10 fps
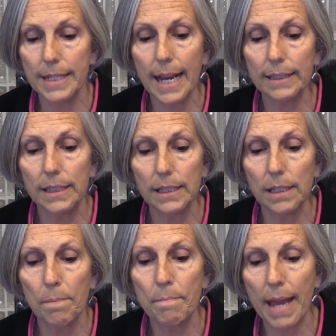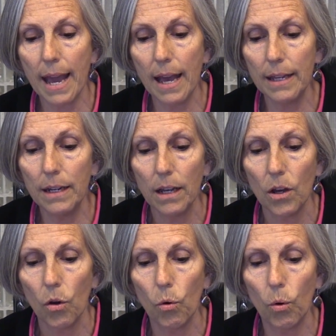Next is a bad
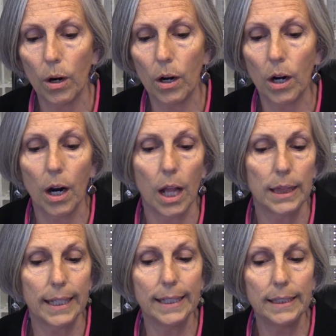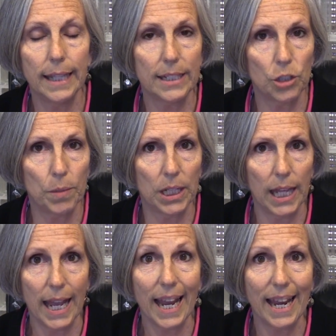or illegible
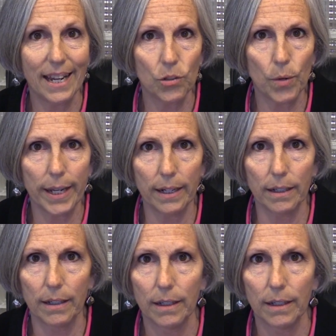handwriting.